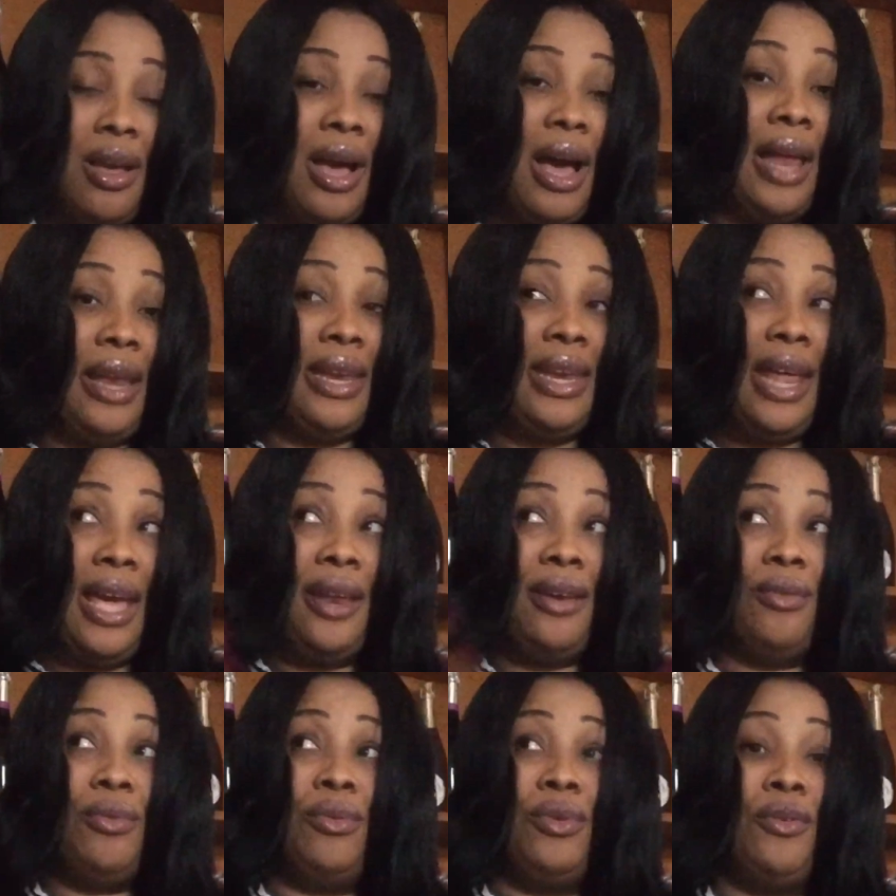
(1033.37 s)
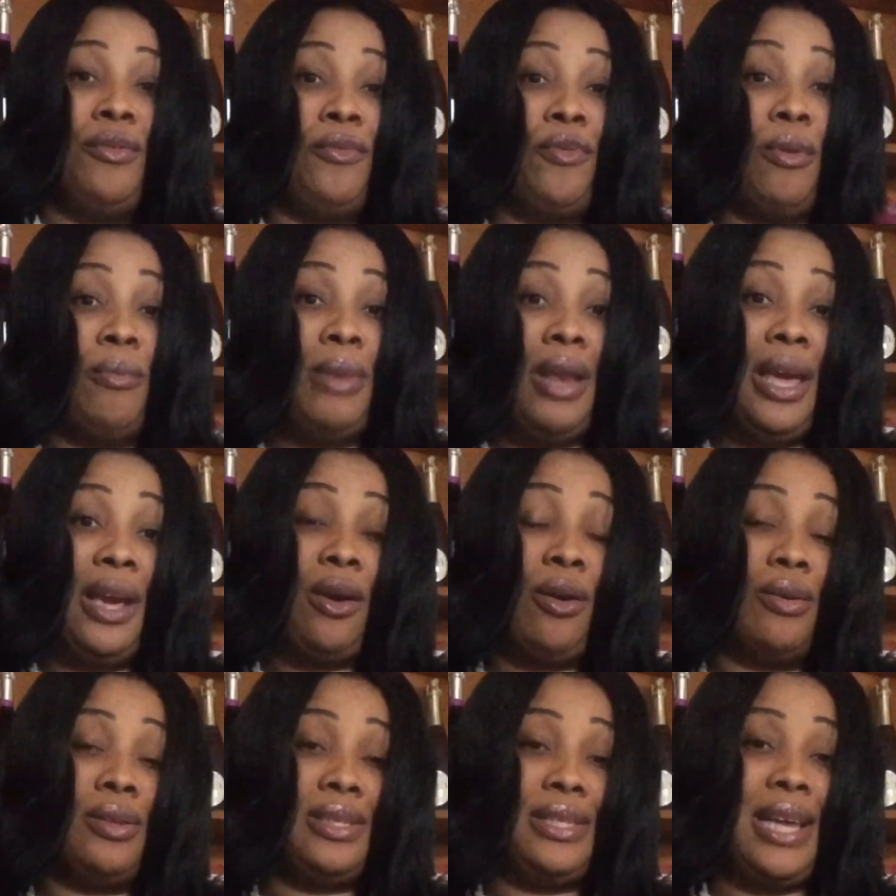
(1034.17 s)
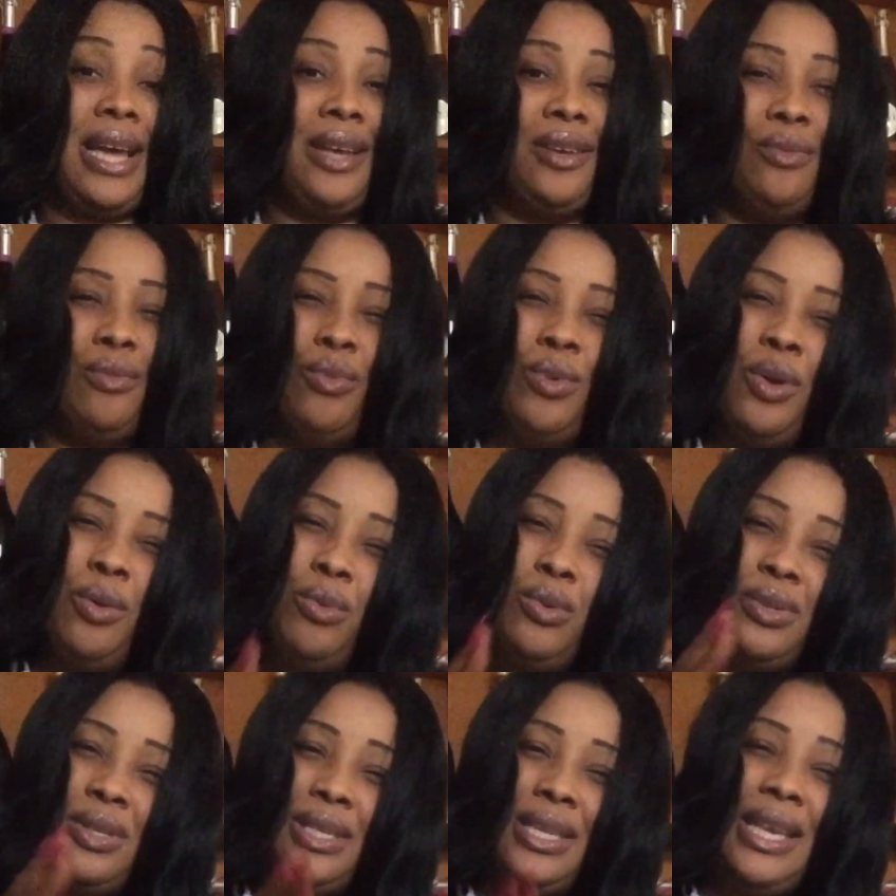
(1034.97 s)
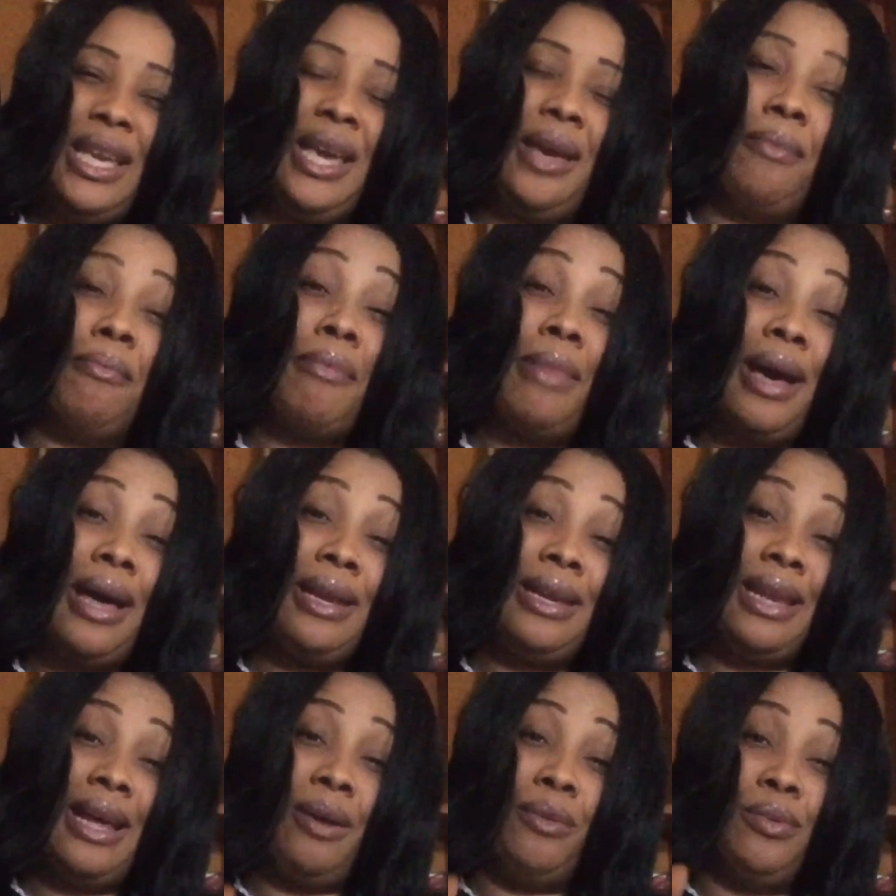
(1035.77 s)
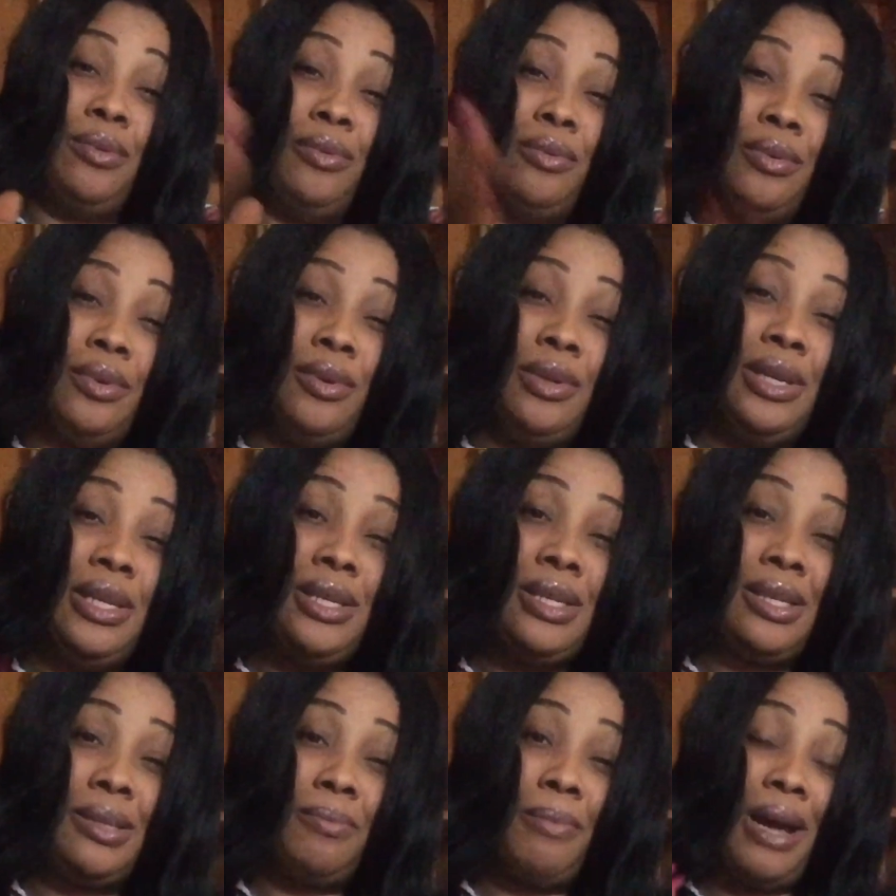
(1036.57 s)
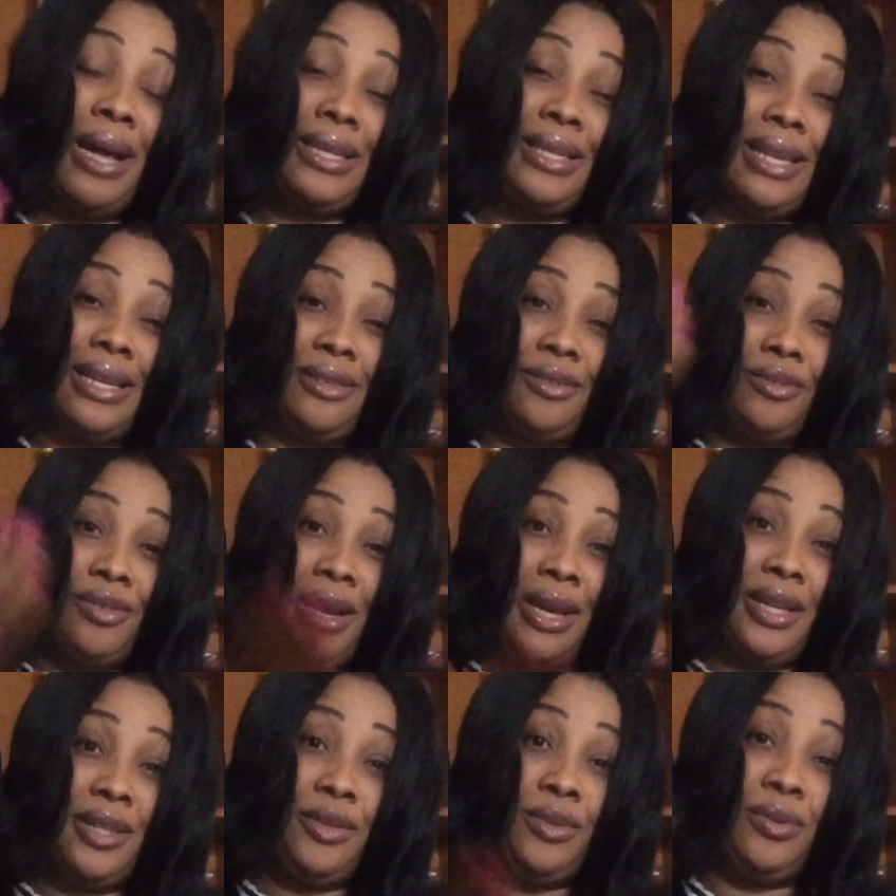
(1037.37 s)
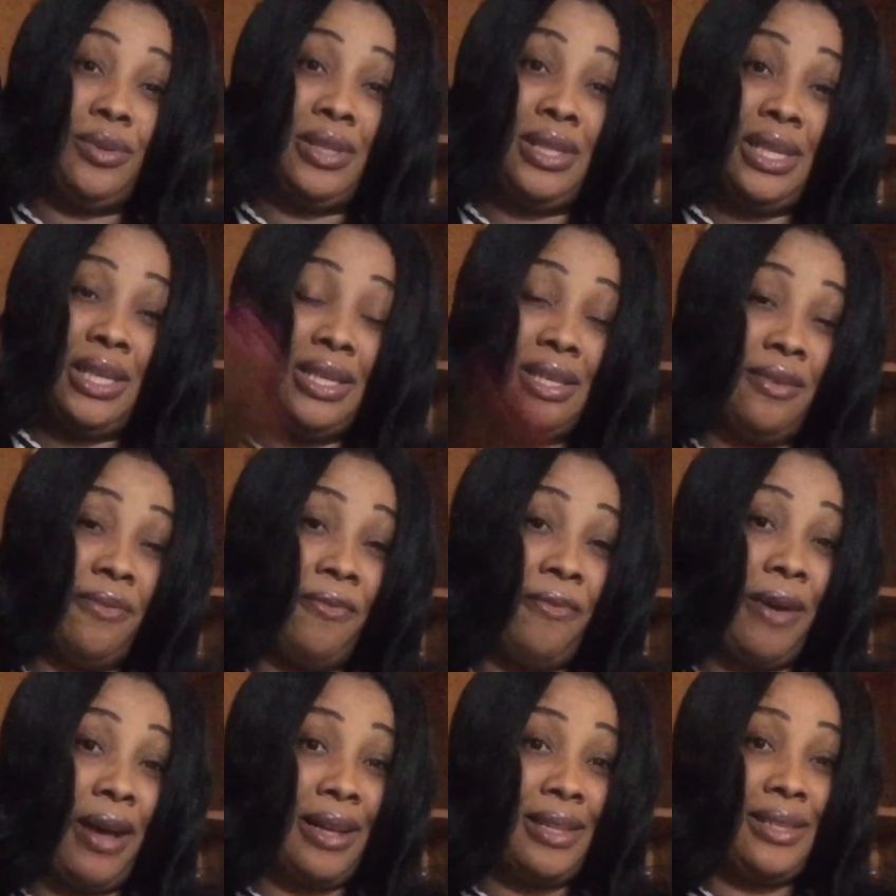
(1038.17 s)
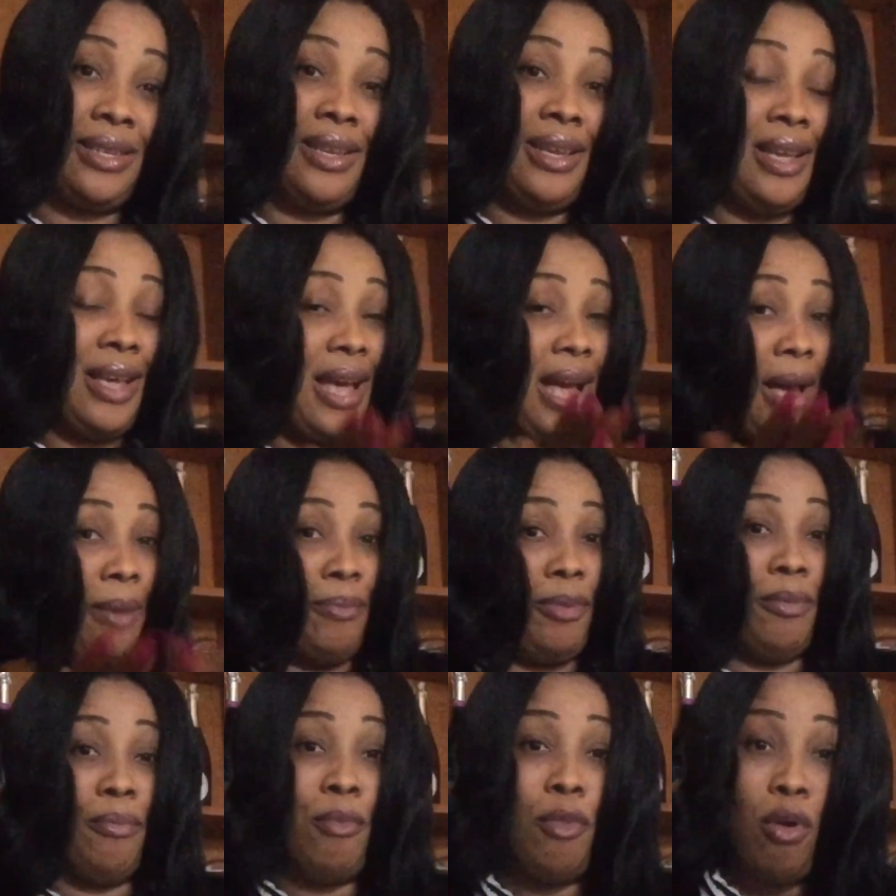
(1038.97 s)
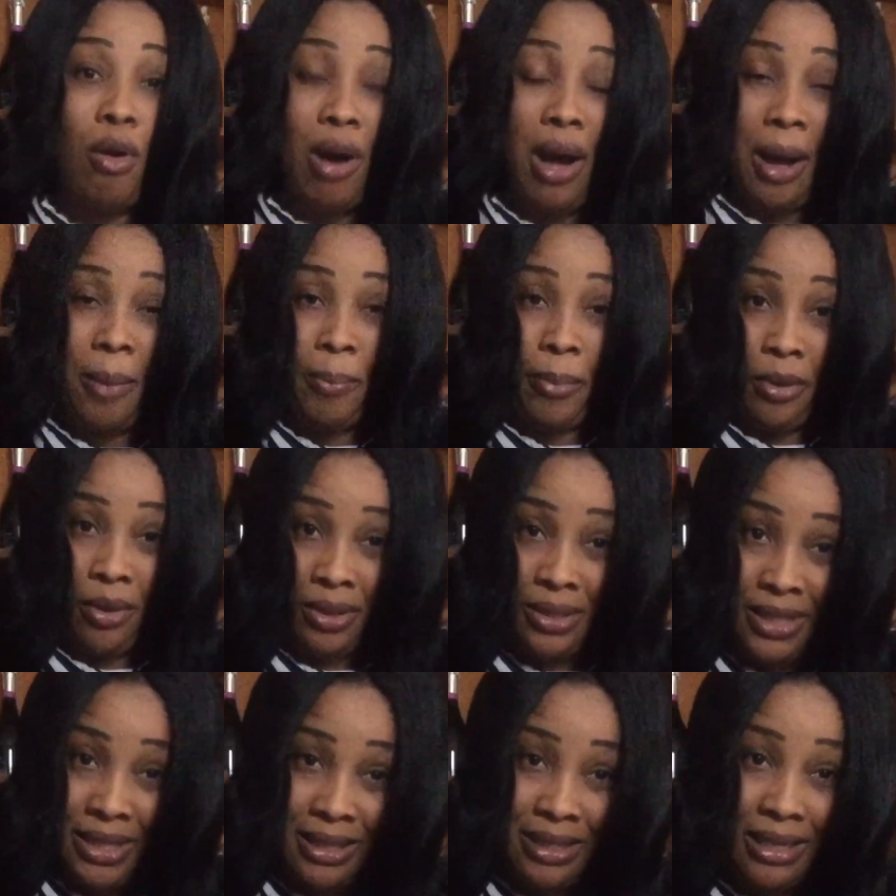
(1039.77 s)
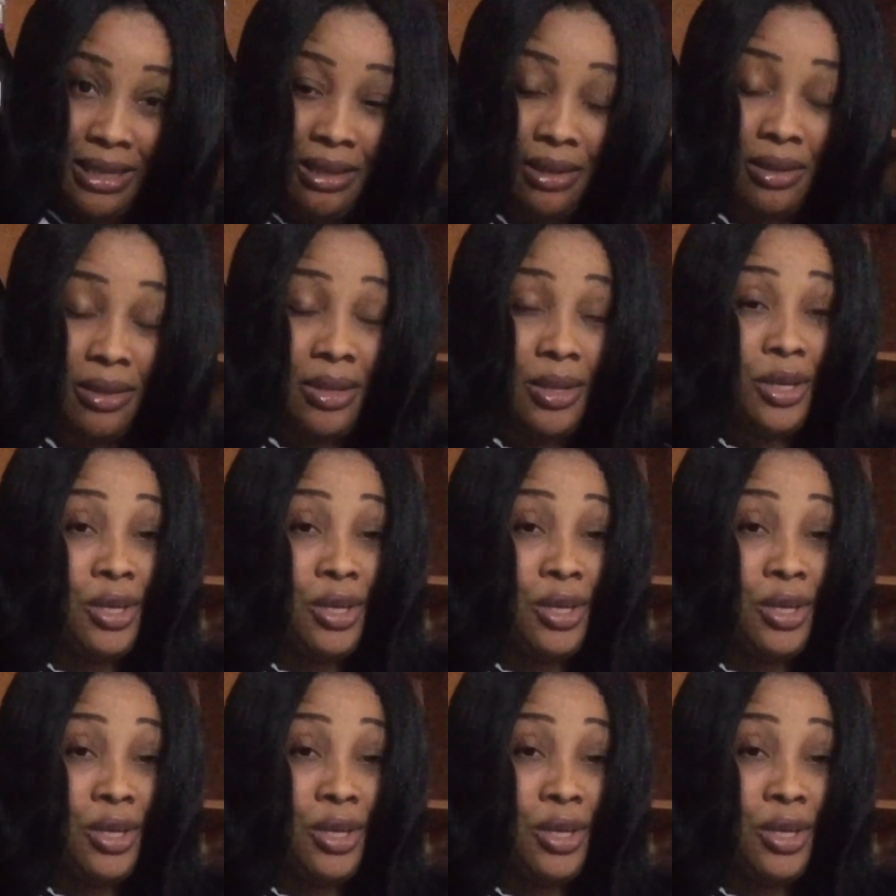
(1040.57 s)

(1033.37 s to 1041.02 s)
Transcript: And then from Laycon's side, we will see a man that will be smart and trying to state the fact and be more apologetical.